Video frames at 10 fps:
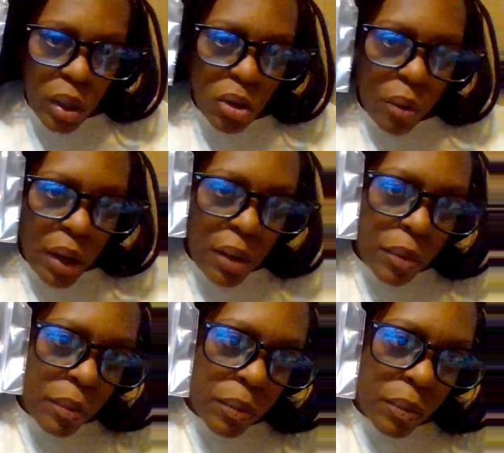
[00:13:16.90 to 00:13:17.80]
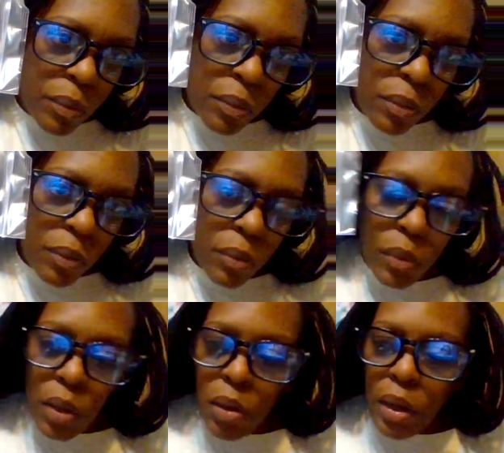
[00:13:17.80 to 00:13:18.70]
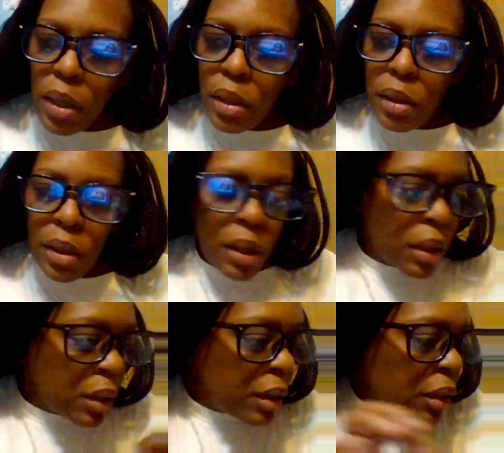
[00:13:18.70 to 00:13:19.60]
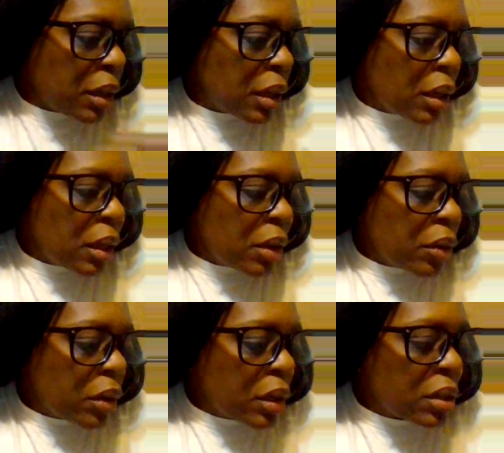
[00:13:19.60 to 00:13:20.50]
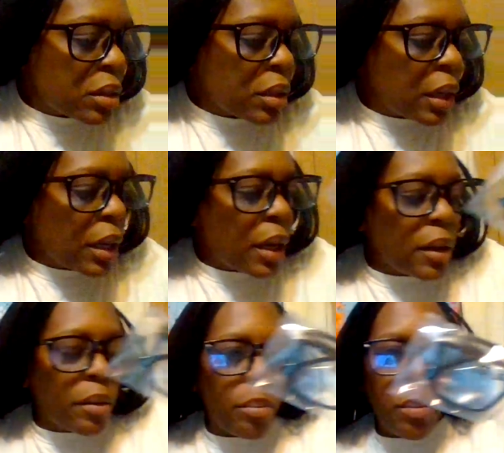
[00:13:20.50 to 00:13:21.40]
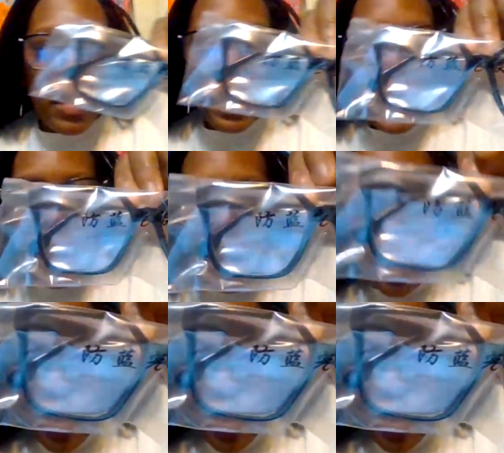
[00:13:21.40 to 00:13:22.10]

cute, right? And then you just get a black